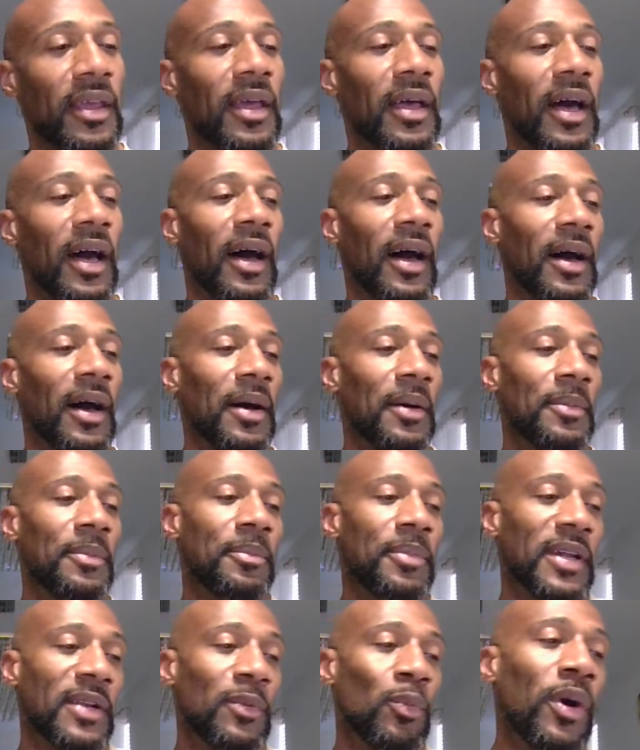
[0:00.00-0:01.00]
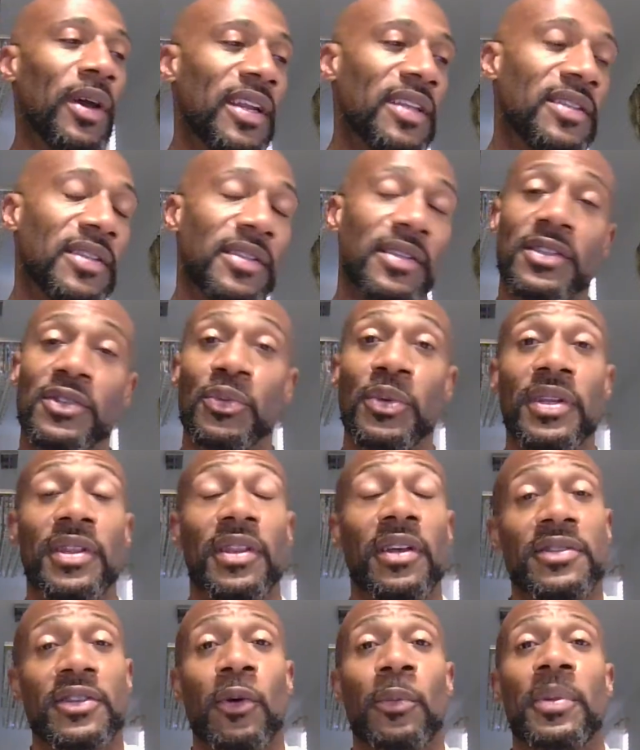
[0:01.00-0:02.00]
but wanted to just read
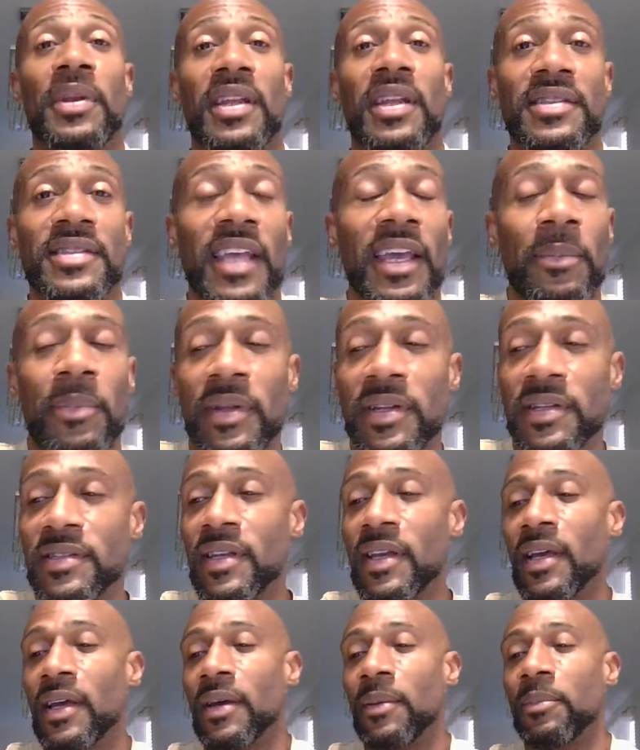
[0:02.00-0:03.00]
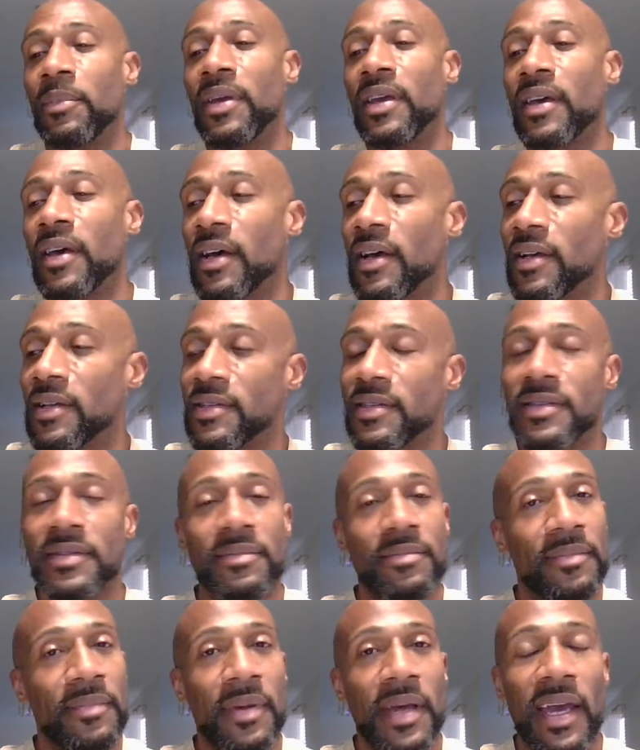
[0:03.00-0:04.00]
those opening statements because,
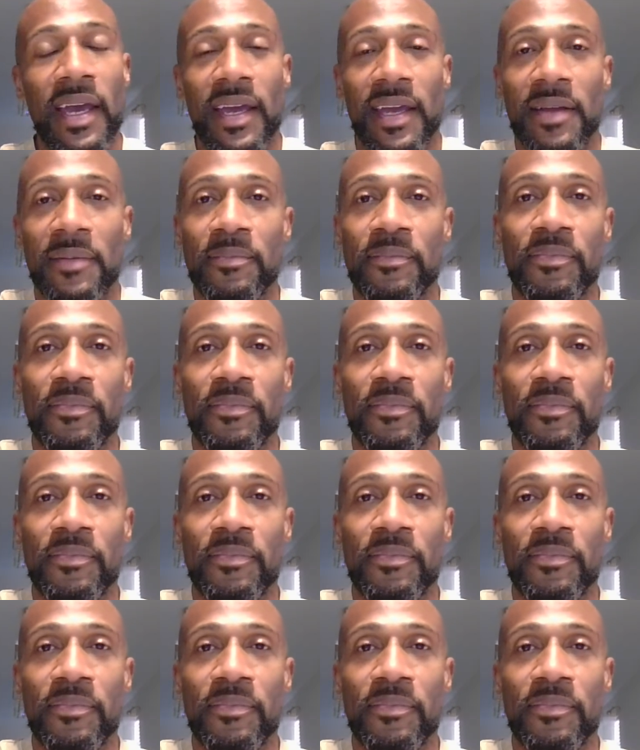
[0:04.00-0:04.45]
hey,